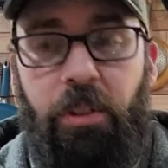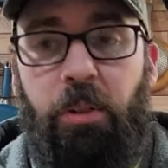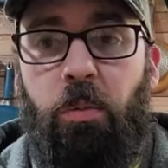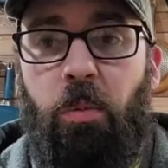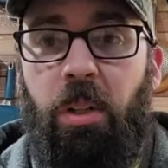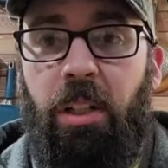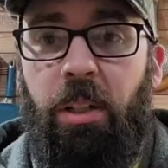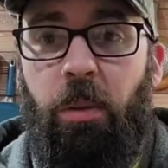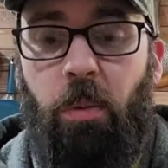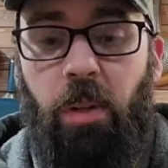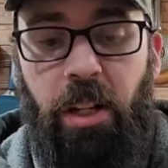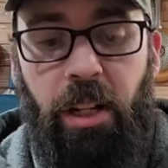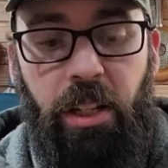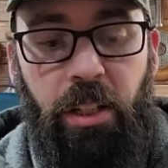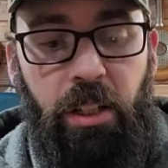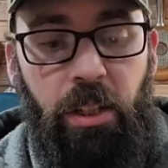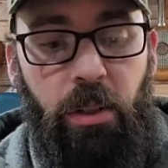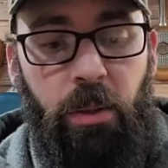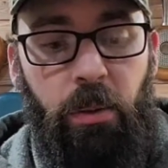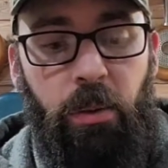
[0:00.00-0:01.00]
really what I
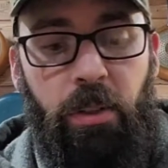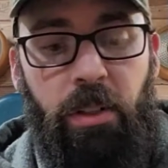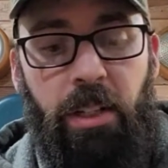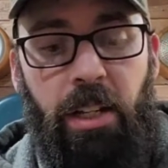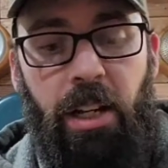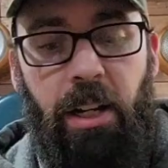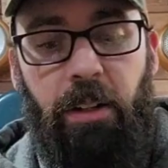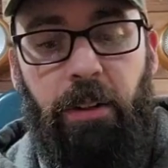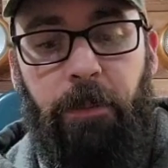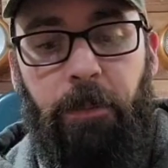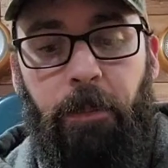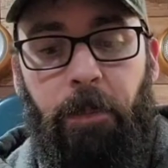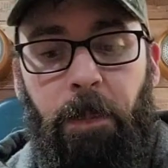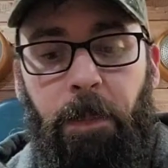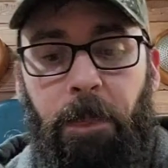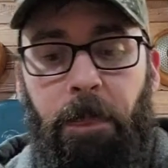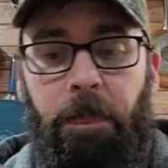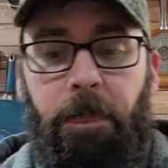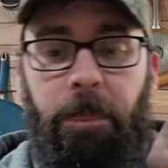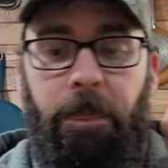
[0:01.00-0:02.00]
use now
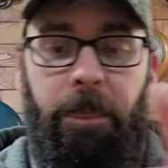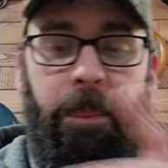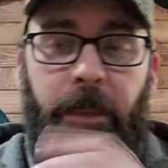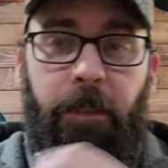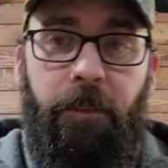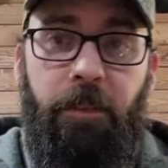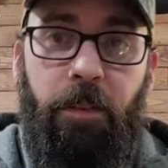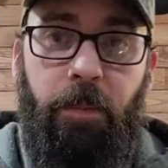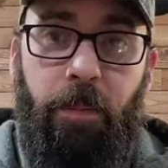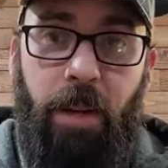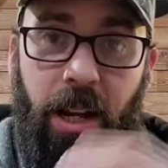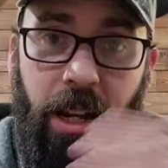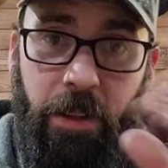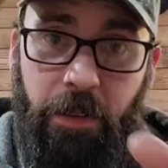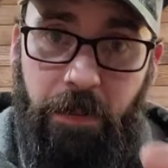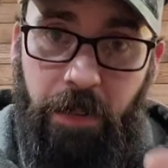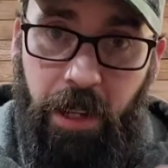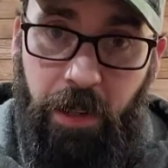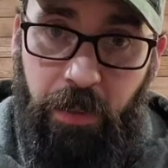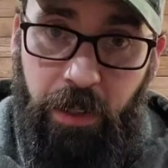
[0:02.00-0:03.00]
for my
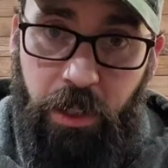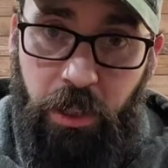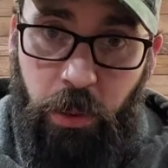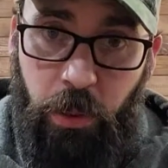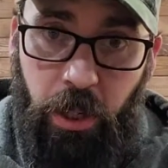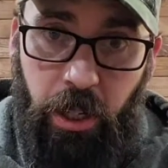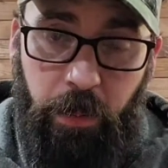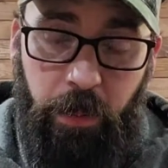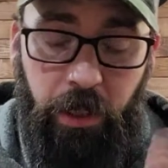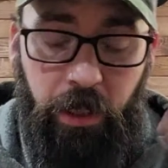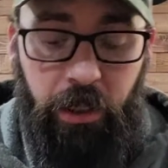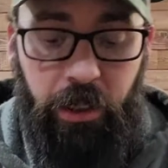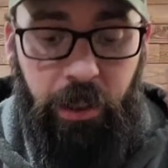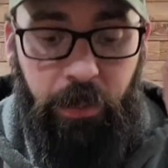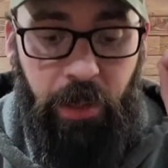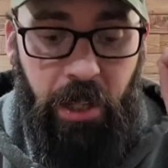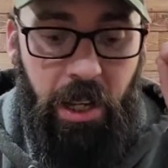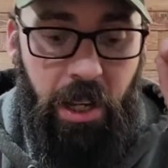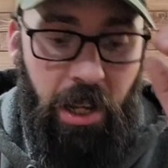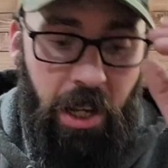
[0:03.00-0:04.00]
favorite squarebill.
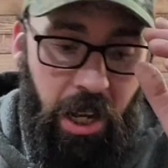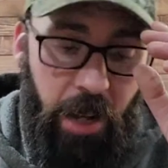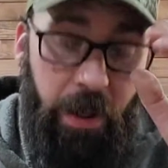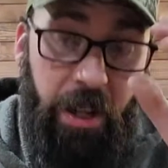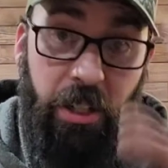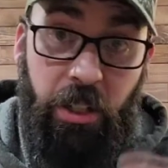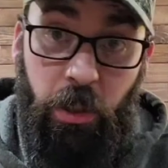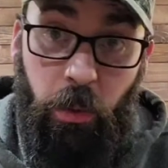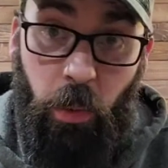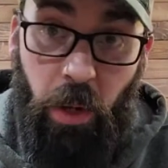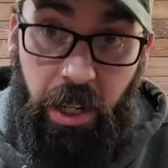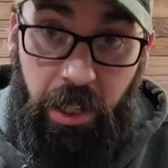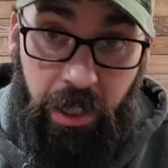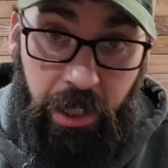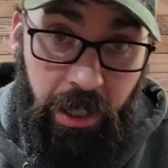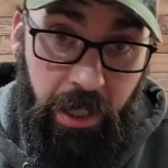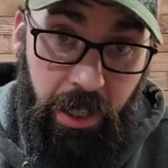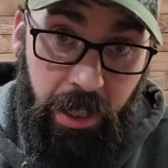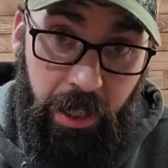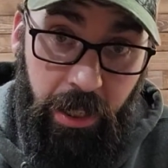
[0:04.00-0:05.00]
And I'm actually waiting
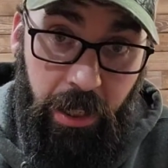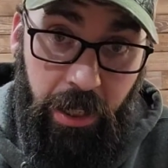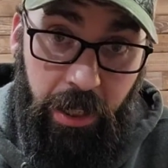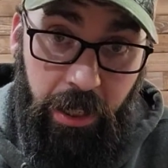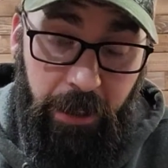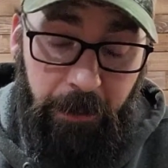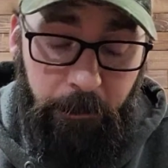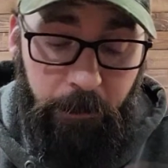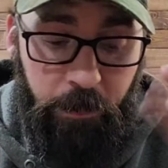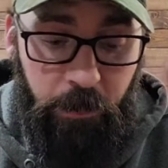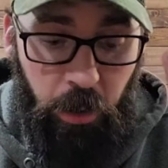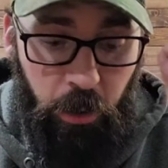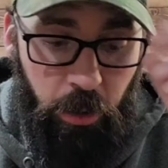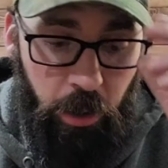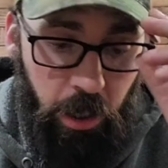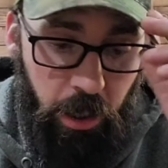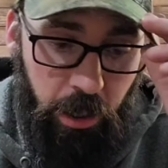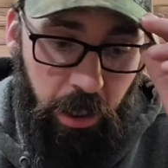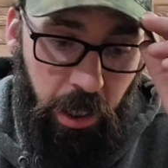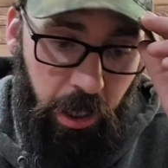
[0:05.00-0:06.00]
to get a
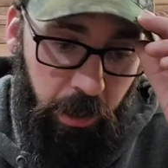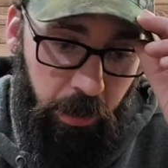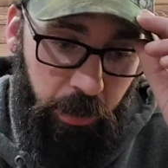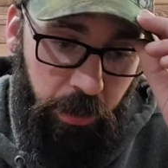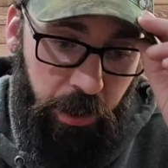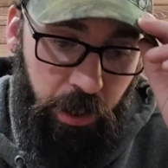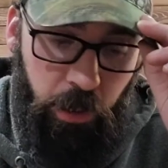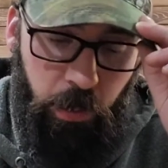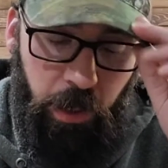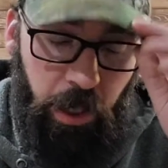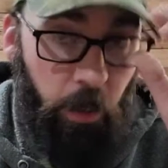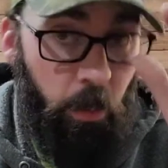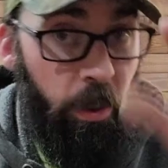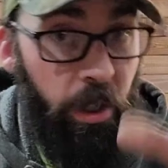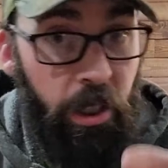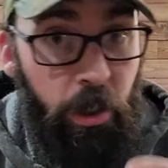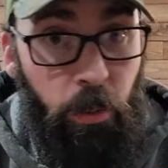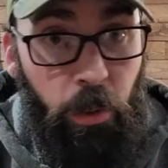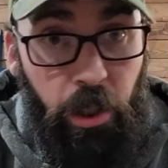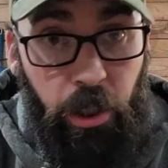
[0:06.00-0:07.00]
Craw color in this one. I
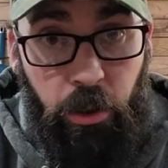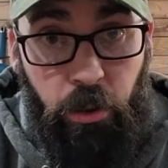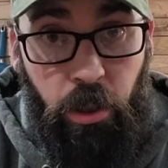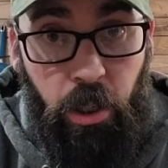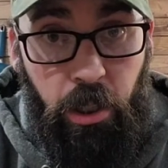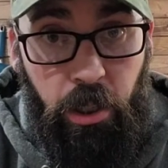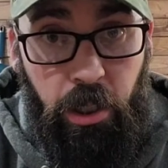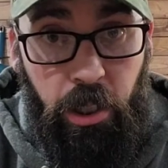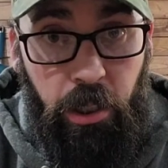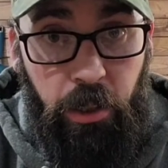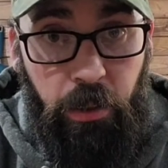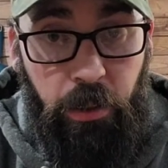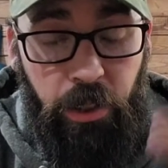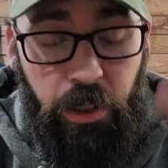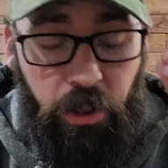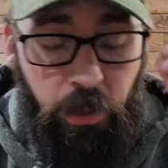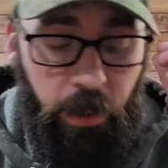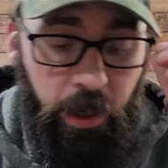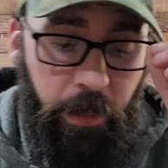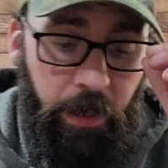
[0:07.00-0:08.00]
really want a Craw color in
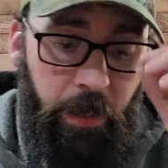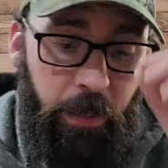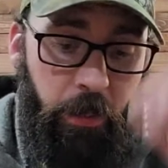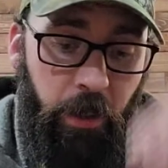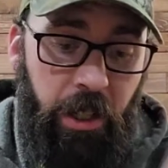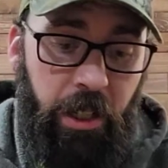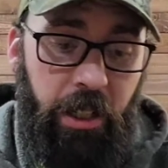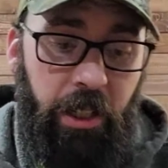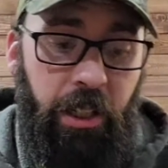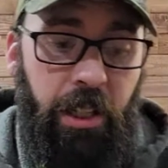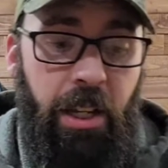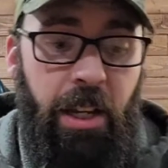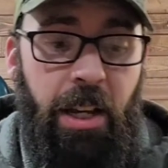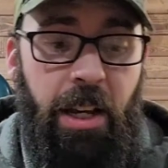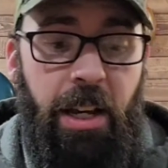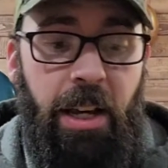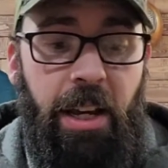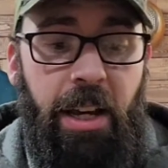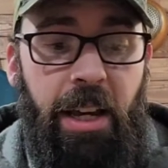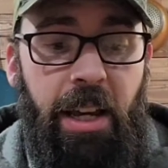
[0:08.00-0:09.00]
this one, but I'm waiting.
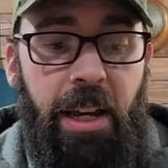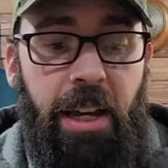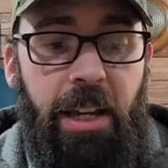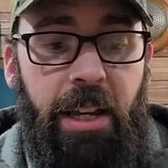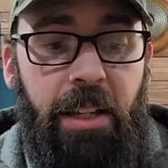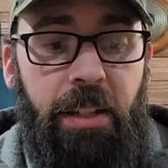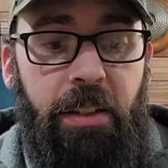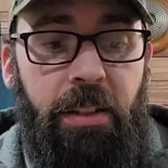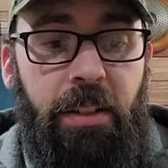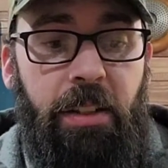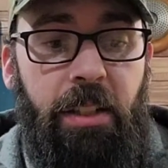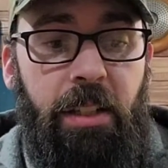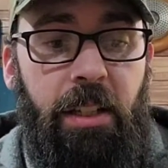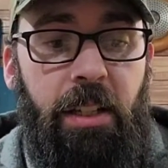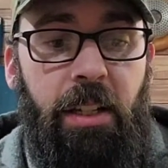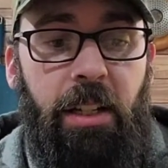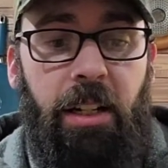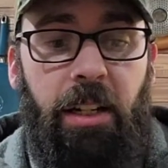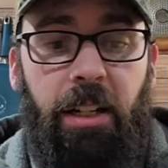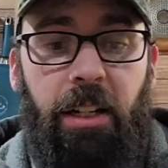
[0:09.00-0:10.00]
Is
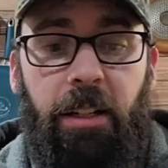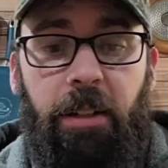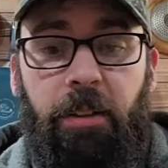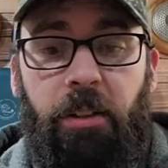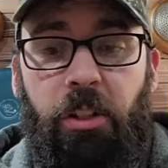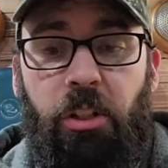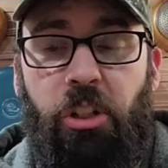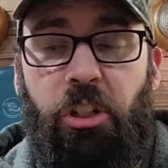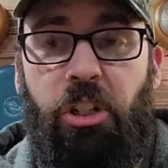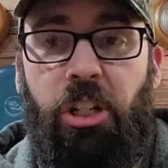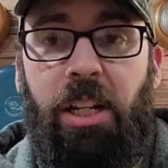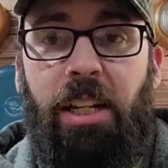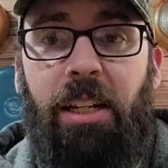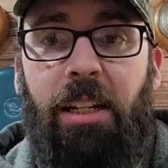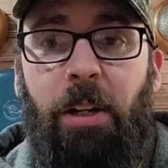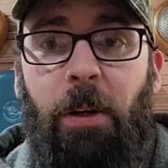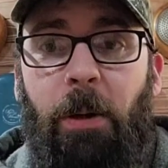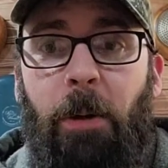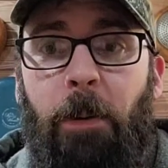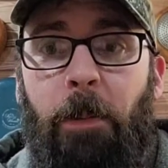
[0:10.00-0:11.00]
the
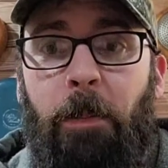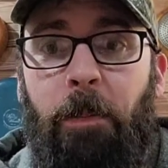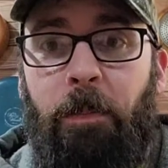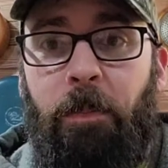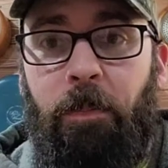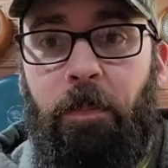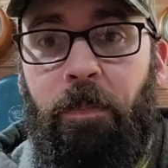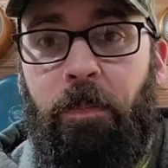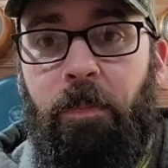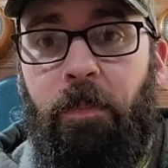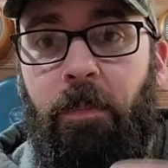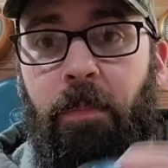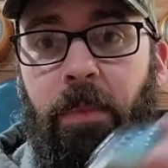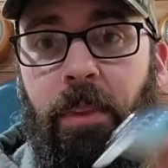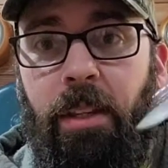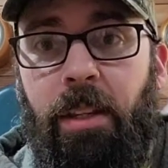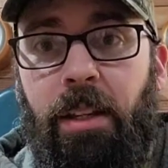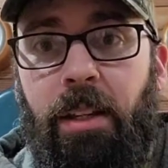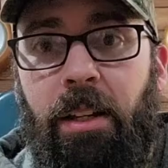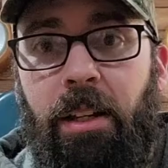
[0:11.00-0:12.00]
Jenko
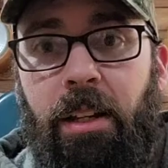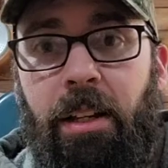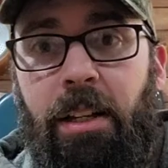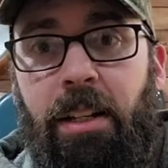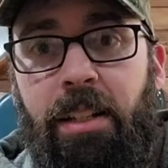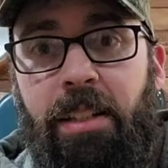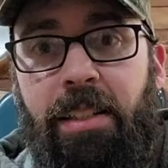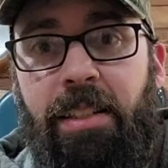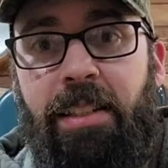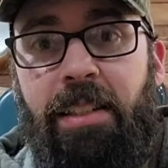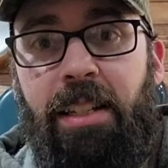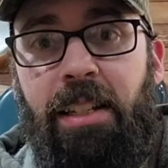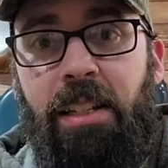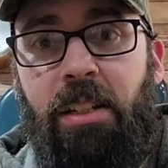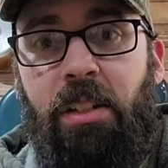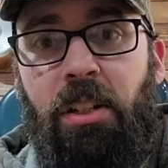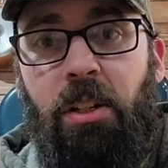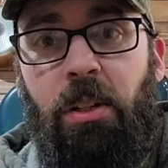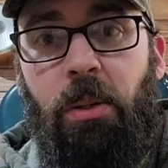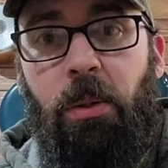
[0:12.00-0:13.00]

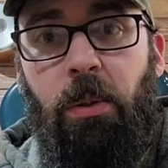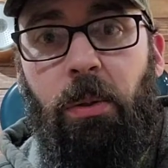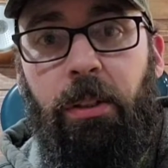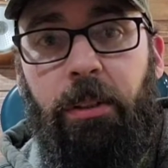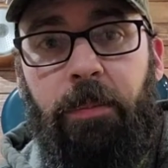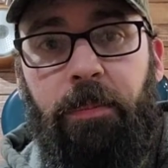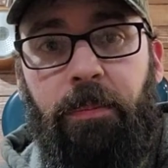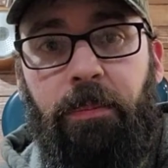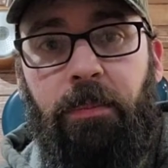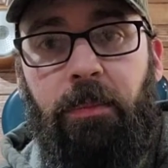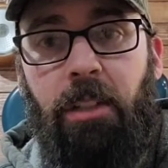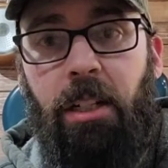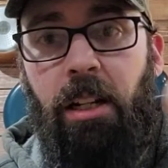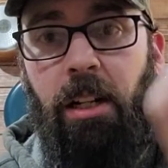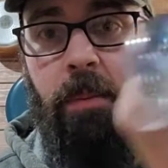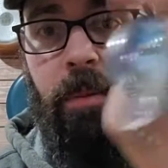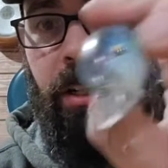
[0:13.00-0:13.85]
C2. I